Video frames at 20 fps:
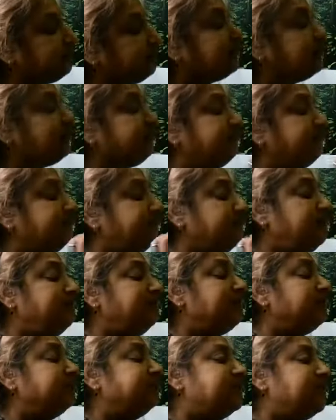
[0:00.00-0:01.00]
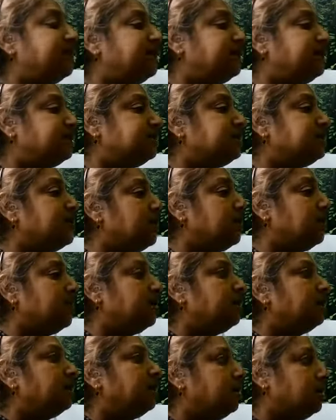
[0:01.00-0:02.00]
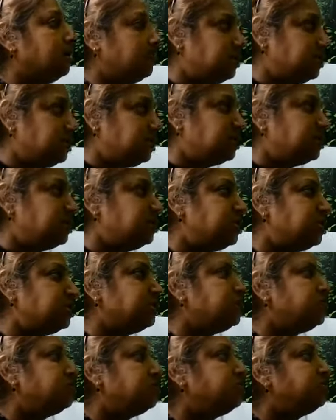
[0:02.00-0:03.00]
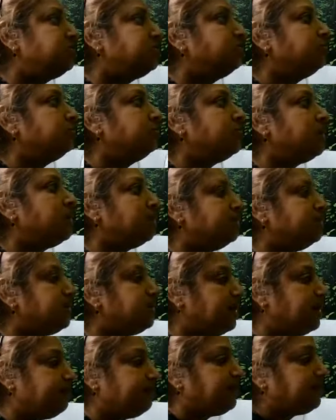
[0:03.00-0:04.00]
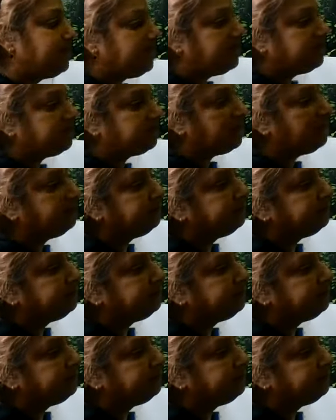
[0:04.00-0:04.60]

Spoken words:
but the free website is jinshinjutsu.tripod.com.